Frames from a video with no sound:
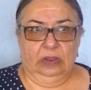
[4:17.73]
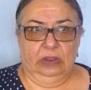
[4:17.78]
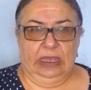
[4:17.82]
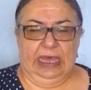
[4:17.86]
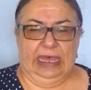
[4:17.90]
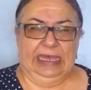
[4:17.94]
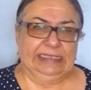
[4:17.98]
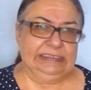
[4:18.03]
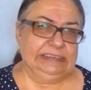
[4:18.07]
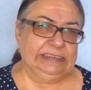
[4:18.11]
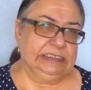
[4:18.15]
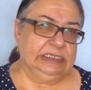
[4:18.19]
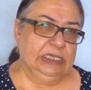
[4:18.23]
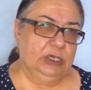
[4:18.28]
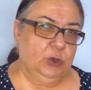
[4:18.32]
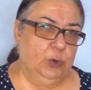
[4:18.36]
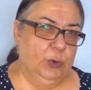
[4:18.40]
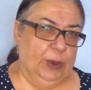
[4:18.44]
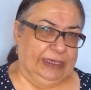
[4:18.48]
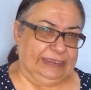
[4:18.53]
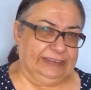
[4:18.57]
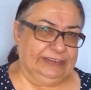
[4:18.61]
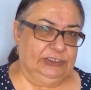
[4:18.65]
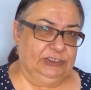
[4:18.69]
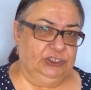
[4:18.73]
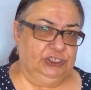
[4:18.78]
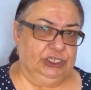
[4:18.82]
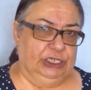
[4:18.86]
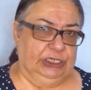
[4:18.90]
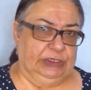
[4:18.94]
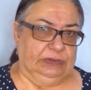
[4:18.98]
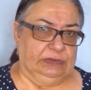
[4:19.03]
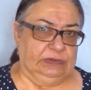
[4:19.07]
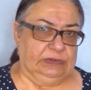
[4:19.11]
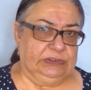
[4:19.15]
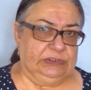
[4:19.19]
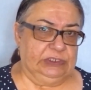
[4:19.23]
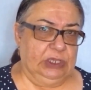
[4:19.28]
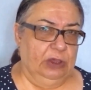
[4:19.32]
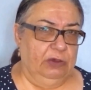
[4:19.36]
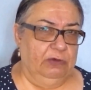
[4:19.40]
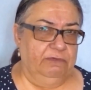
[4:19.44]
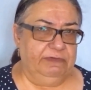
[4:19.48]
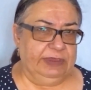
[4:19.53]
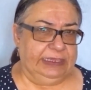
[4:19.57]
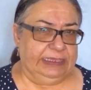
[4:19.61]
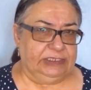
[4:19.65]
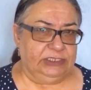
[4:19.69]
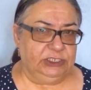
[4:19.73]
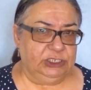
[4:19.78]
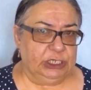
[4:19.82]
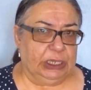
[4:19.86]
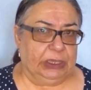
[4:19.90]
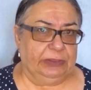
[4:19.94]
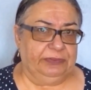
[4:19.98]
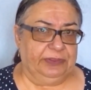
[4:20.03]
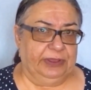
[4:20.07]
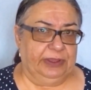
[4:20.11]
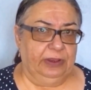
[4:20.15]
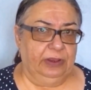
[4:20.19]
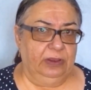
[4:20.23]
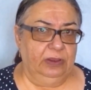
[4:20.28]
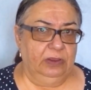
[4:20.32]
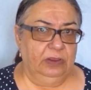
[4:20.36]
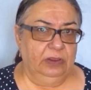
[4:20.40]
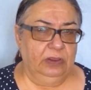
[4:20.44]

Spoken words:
ask questions of each other,